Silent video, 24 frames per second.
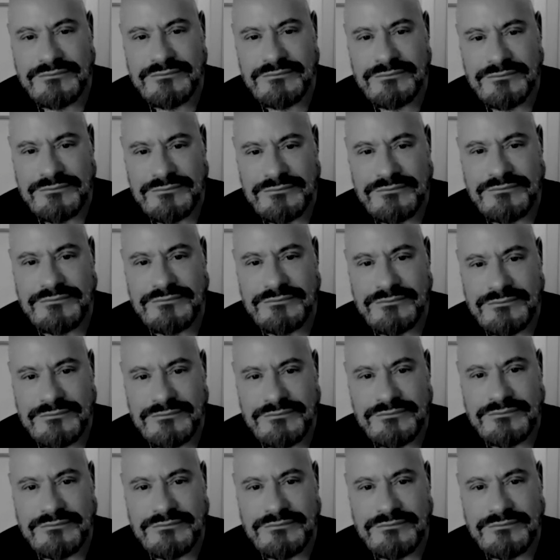The fact that,